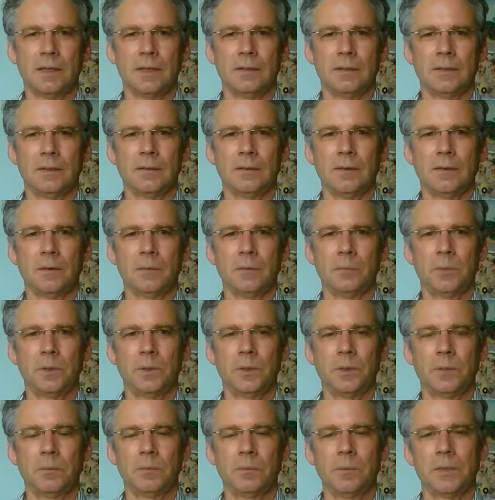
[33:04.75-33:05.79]
I
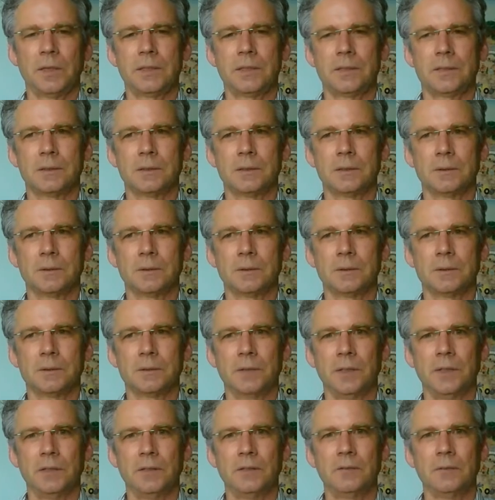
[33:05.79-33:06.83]
pretty much still
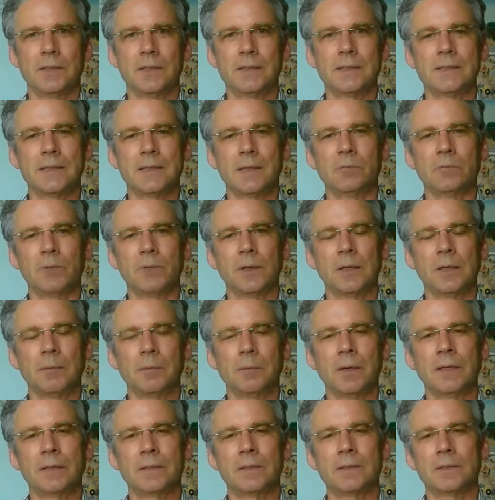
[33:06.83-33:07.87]
believe in the same
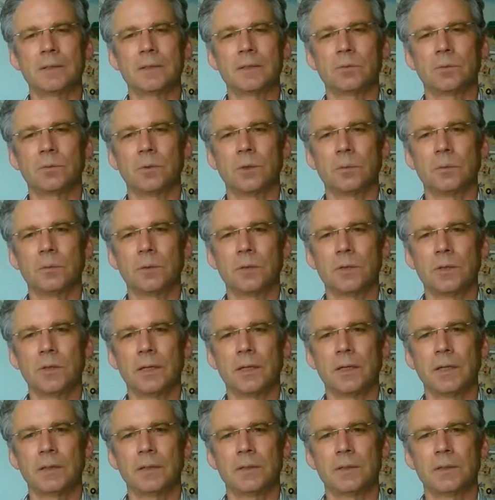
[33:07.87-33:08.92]
fundamentals of what we're
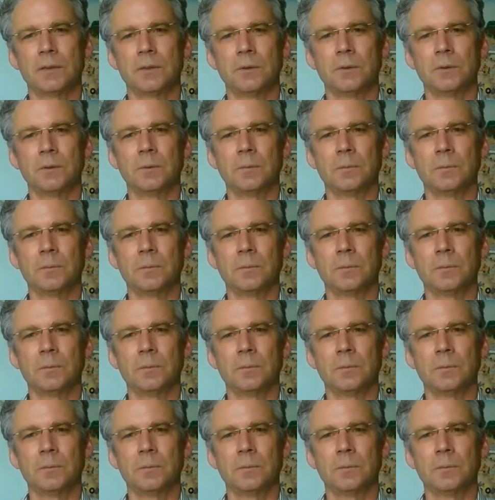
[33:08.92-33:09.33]
trying to do,